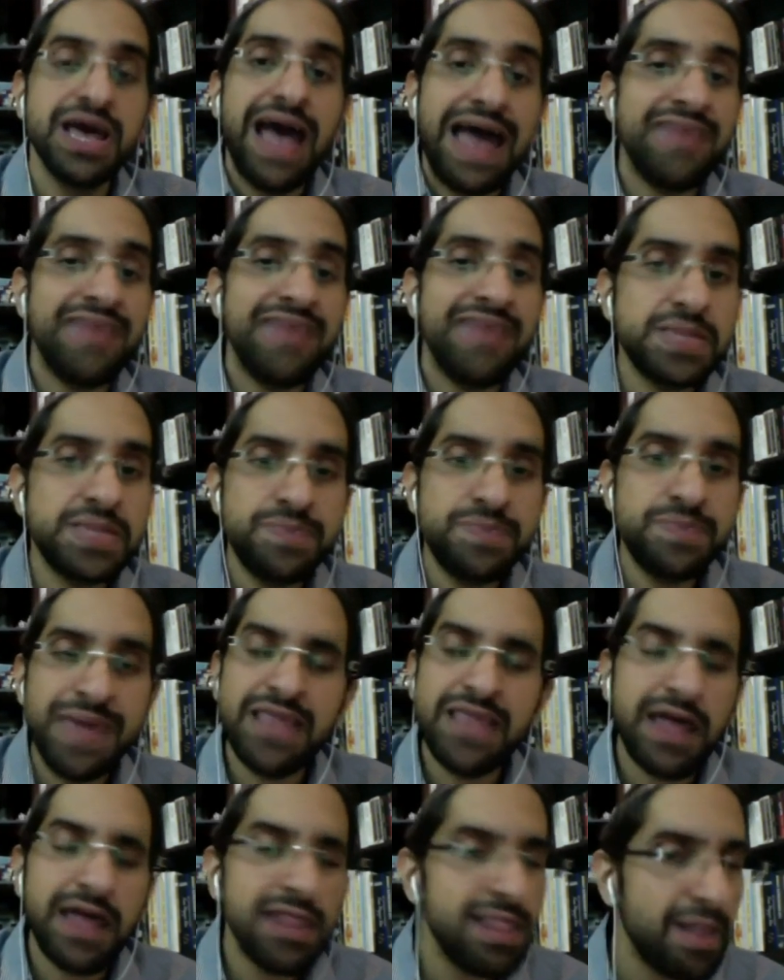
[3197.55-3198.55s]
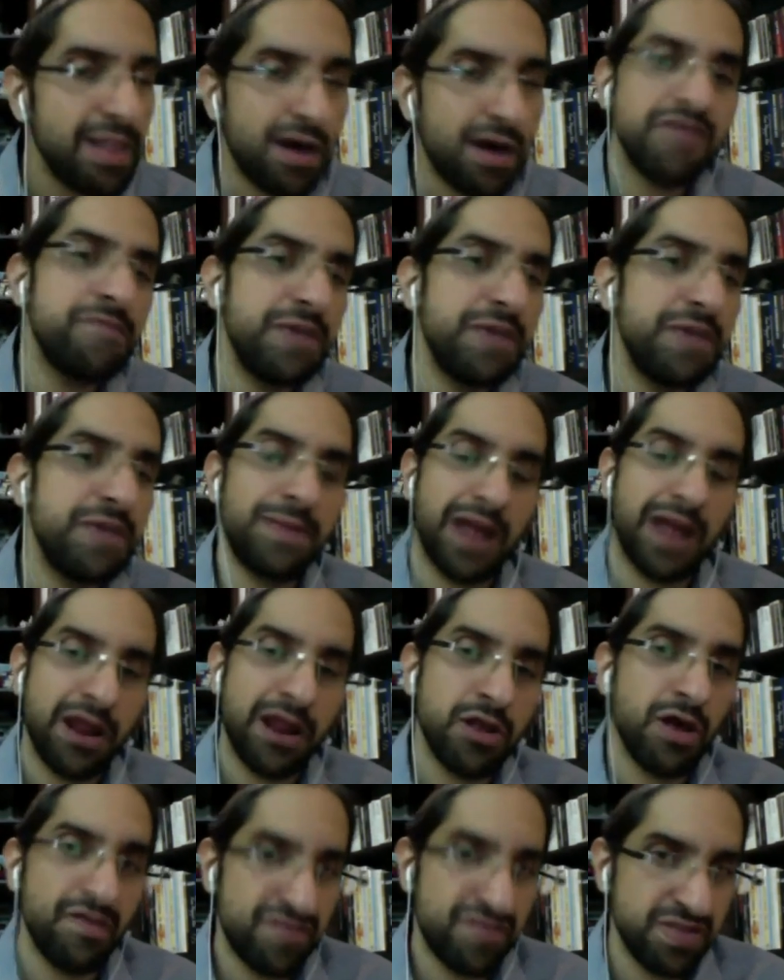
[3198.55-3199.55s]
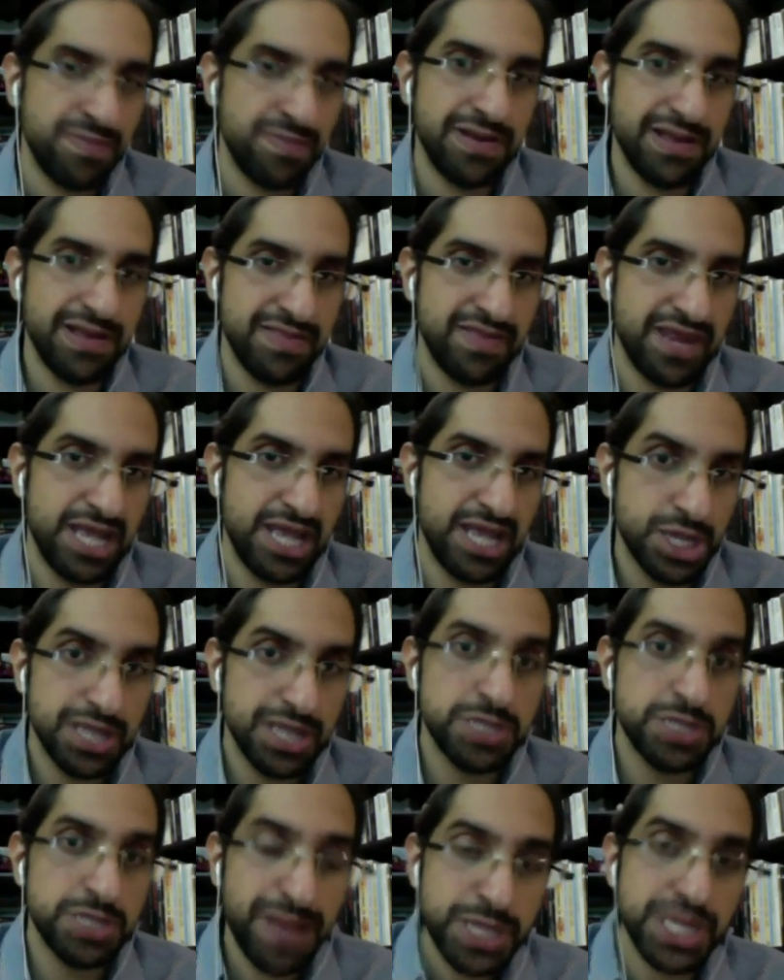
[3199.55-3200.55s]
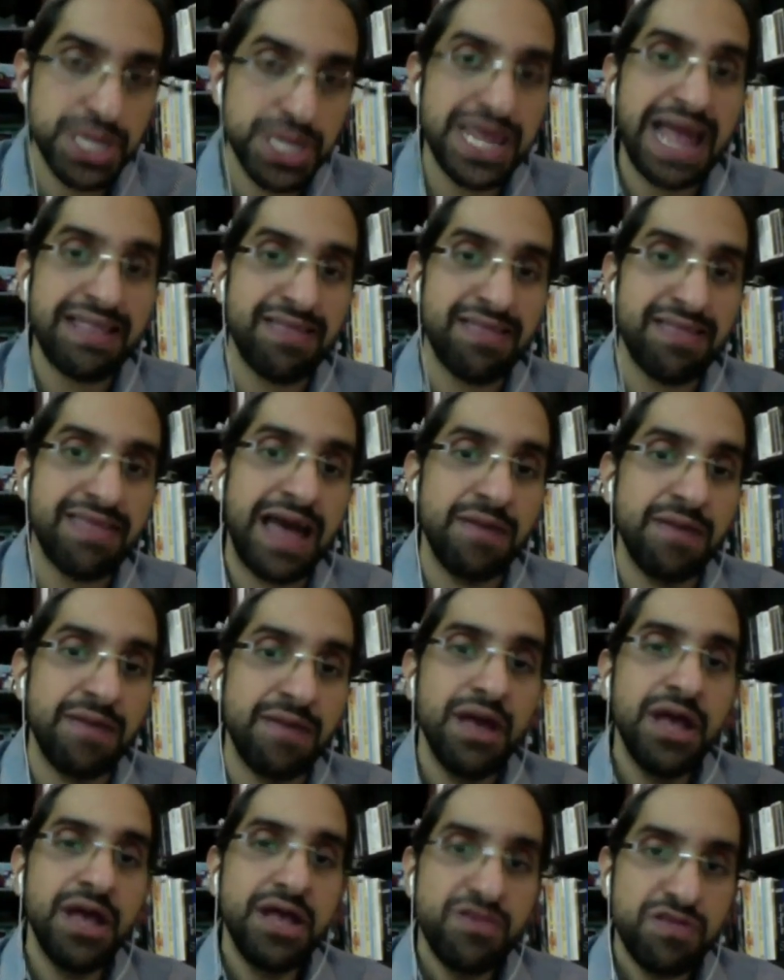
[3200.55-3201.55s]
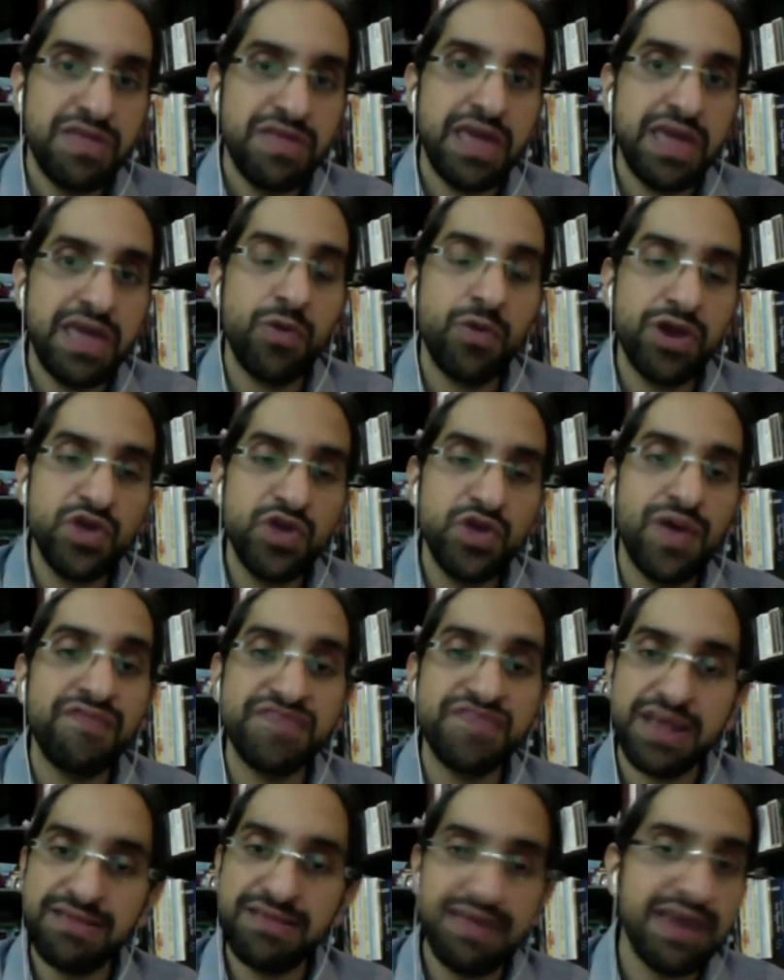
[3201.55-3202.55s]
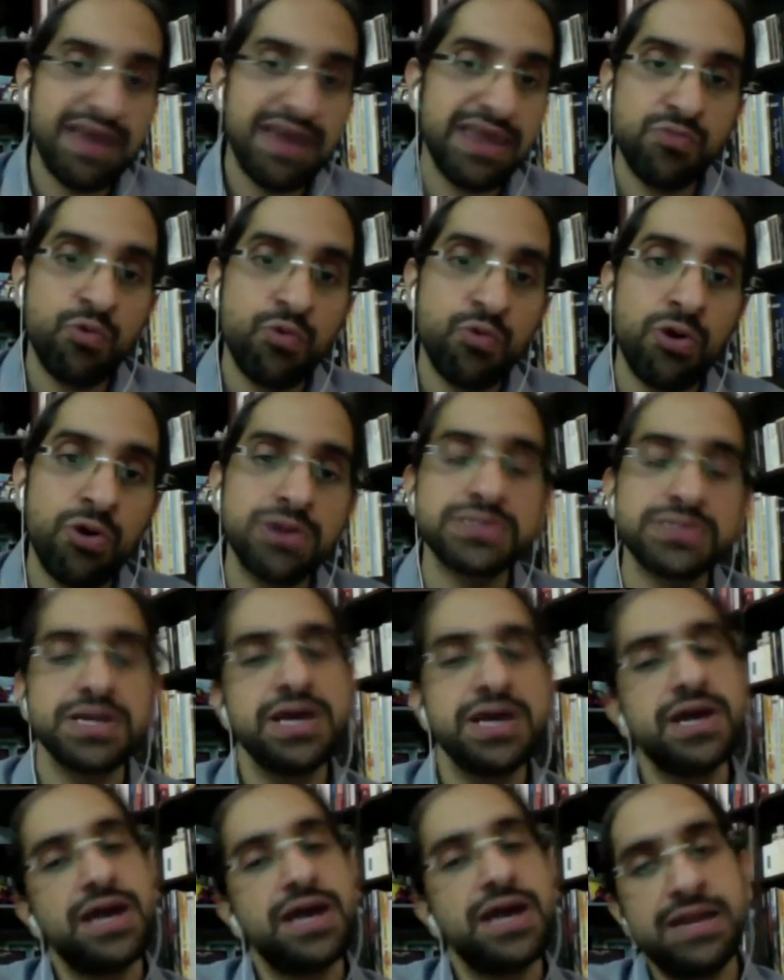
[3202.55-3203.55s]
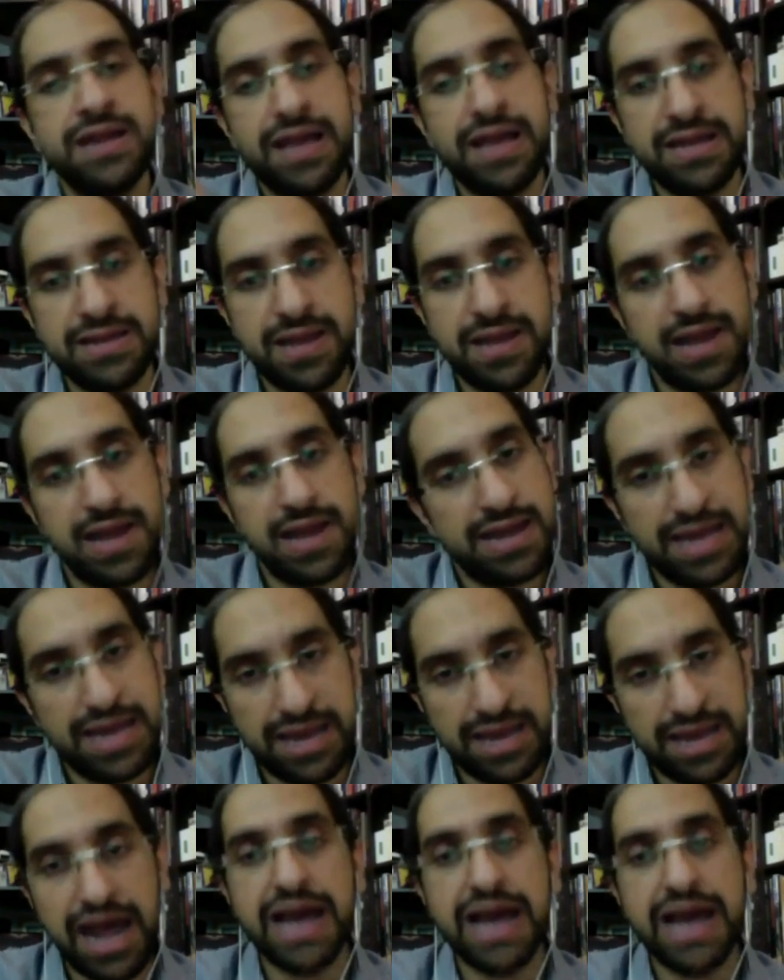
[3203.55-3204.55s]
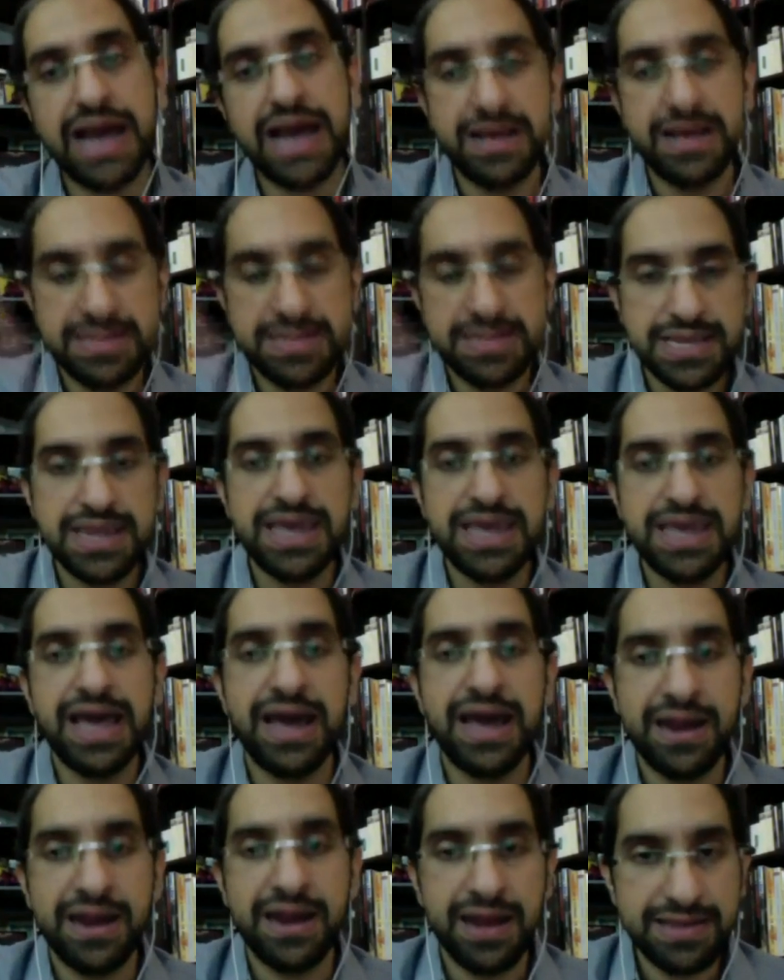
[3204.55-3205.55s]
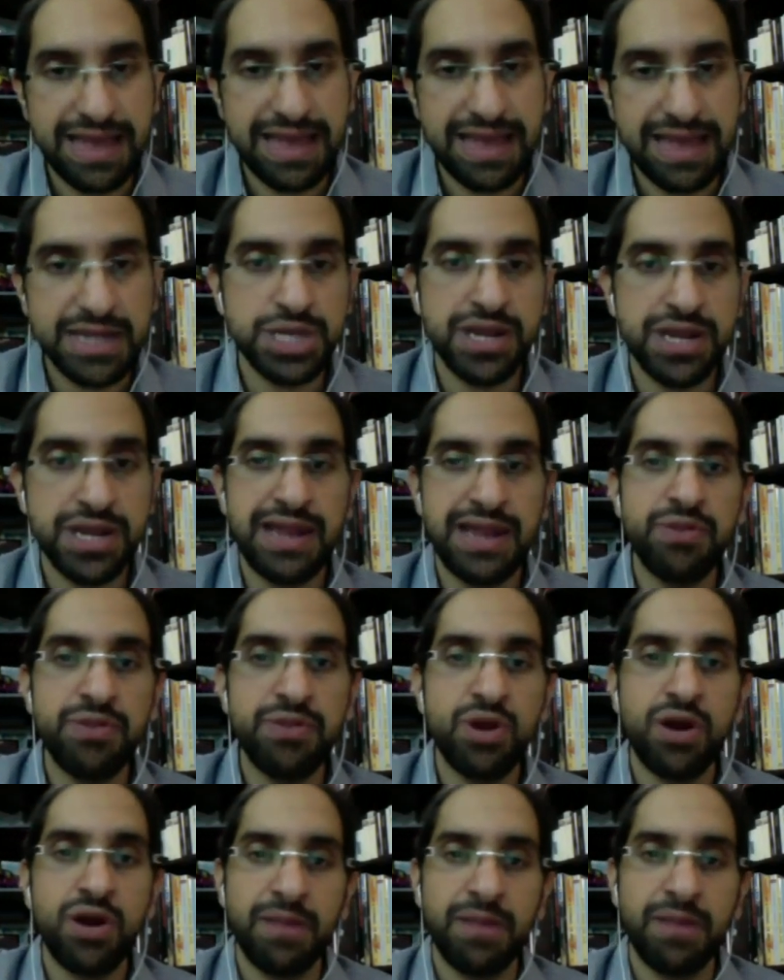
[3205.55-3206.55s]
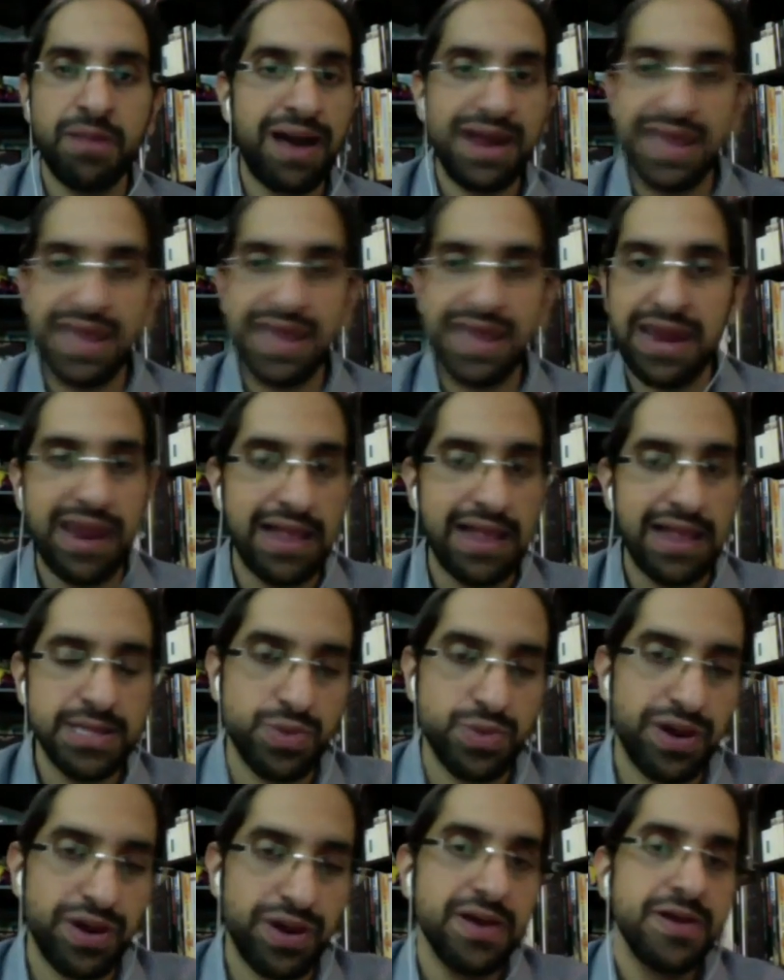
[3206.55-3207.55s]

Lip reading: And this made a lot of people uncomfortable in the region, especially at a time today where you have sectarian wars in Iraq and in Syria and tension in Lebanon and Bahrain and elsewhere.